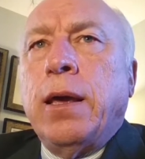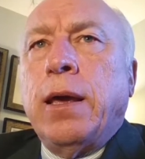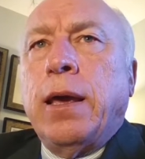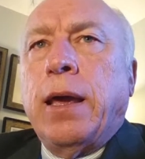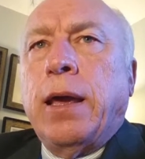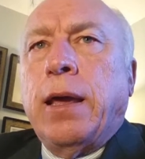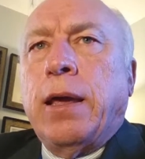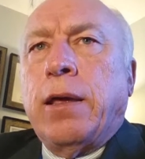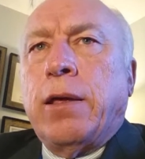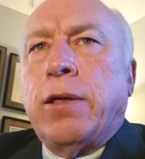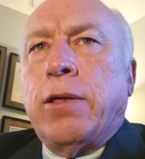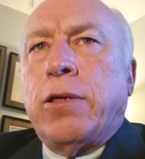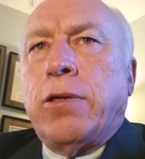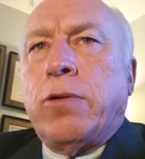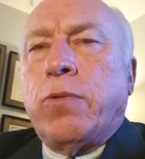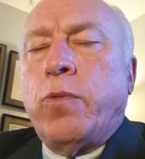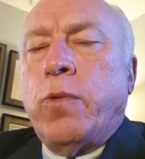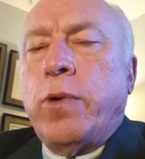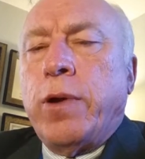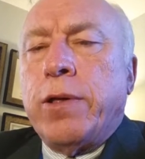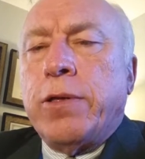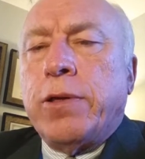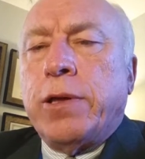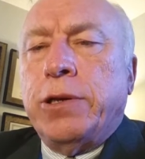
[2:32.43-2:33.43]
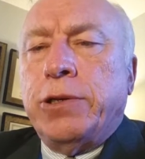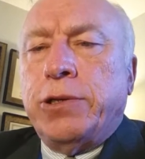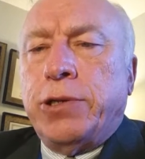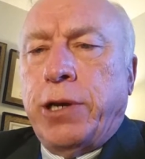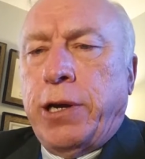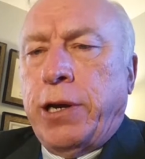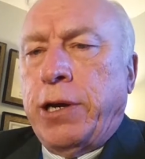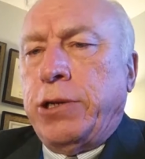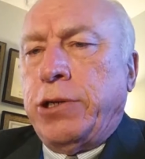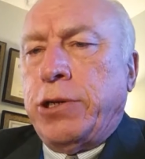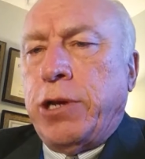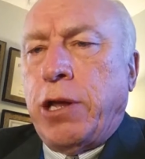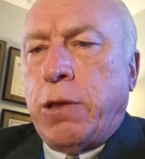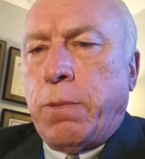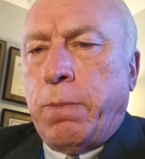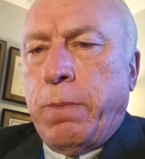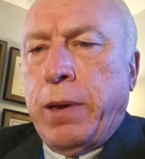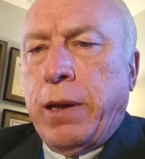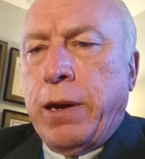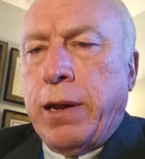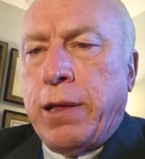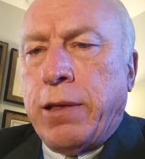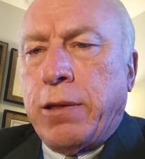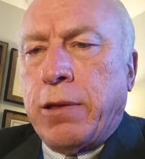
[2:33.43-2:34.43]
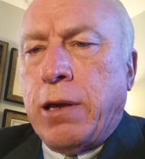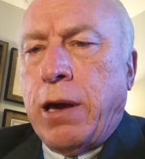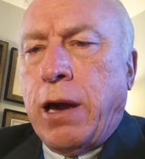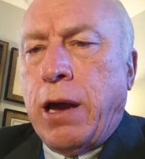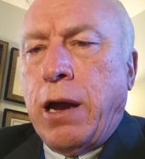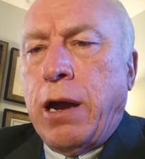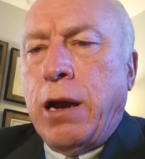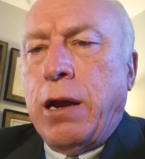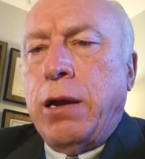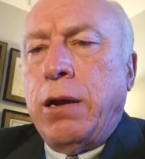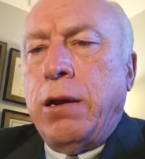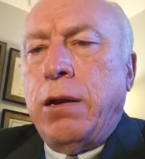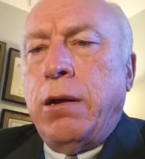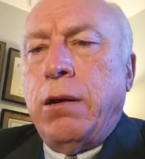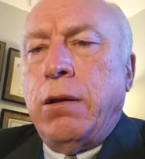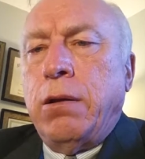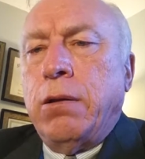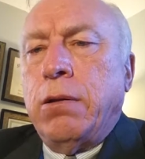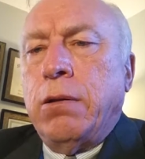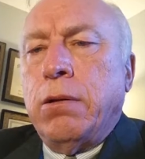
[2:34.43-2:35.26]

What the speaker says: is once a judge has been assigned,